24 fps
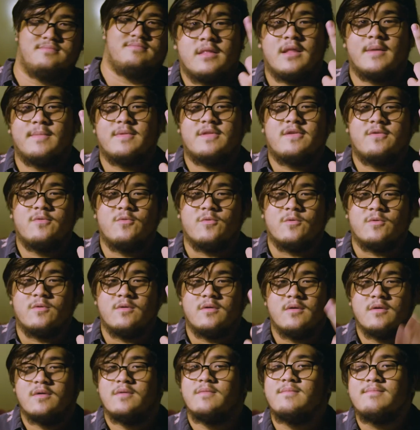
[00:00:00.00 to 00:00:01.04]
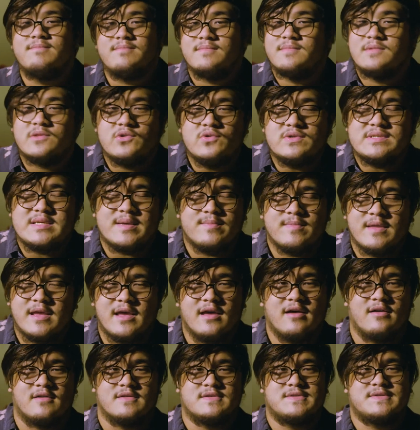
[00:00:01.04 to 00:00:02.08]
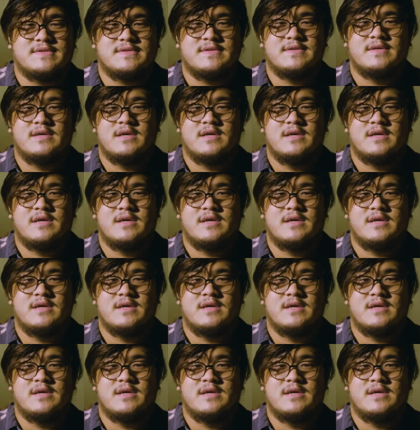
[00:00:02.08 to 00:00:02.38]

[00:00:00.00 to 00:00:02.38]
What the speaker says: Number two, do something else.